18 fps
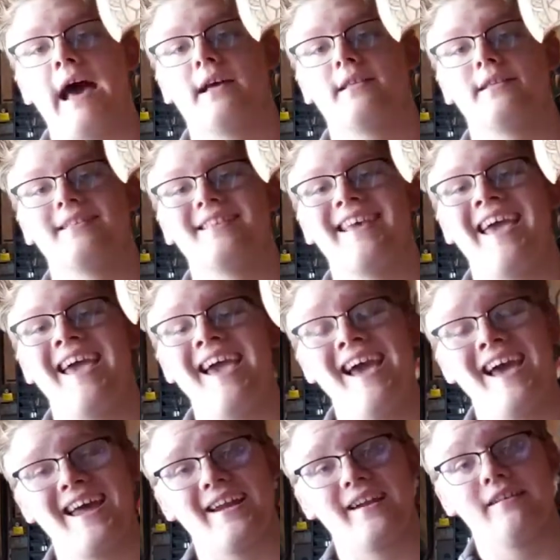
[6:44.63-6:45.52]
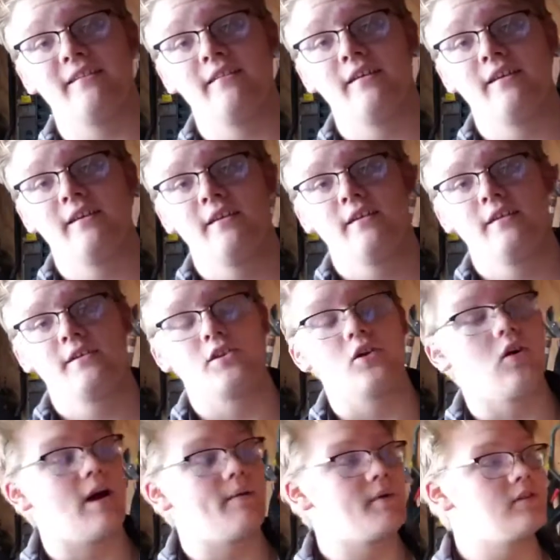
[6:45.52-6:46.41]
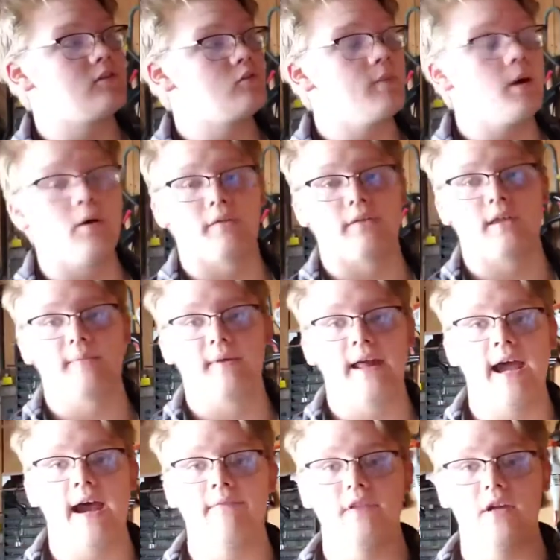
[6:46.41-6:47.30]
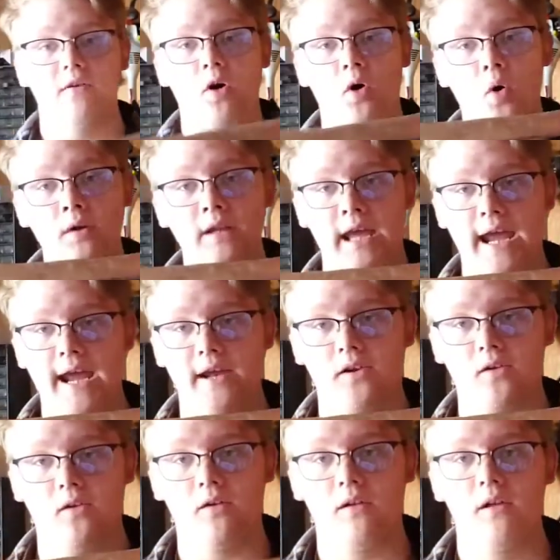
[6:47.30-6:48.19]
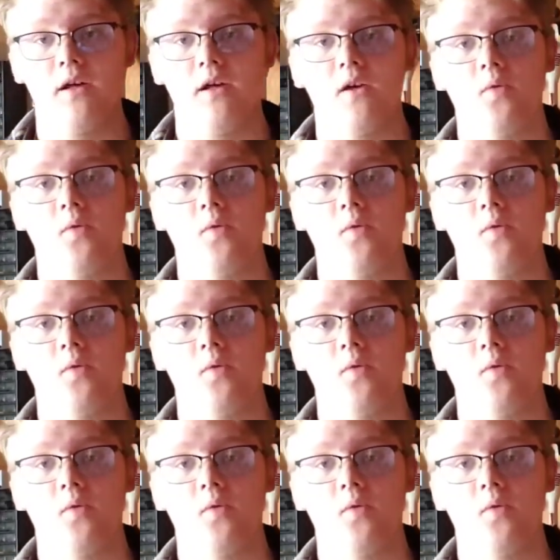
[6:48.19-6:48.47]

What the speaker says: axe's head. So I'm going to do both. I'm going to have the old handle